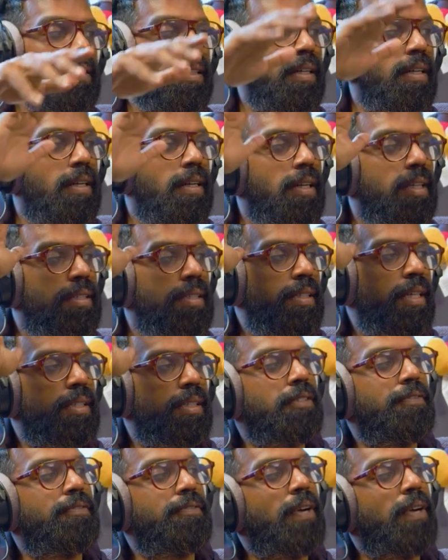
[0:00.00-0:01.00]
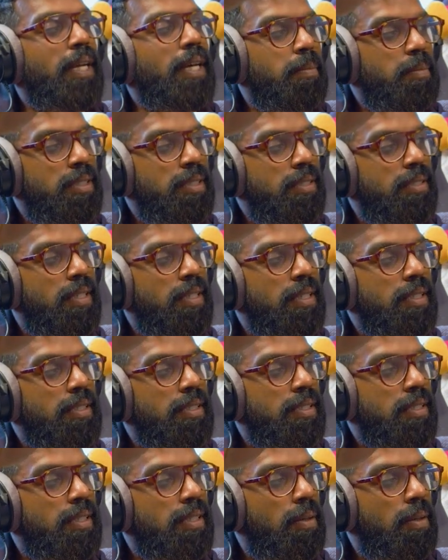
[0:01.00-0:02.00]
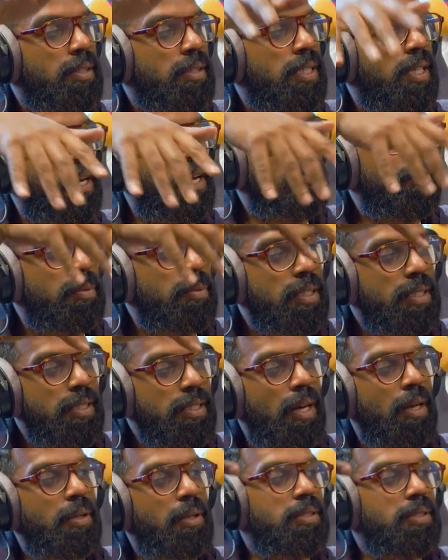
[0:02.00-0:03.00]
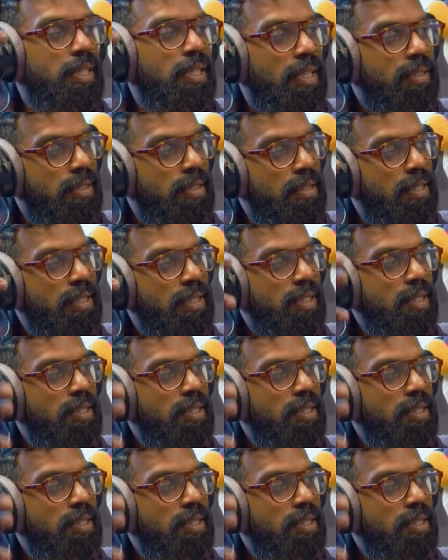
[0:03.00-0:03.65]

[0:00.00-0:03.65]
a famous thing to go. You know, everybody knows that's the thing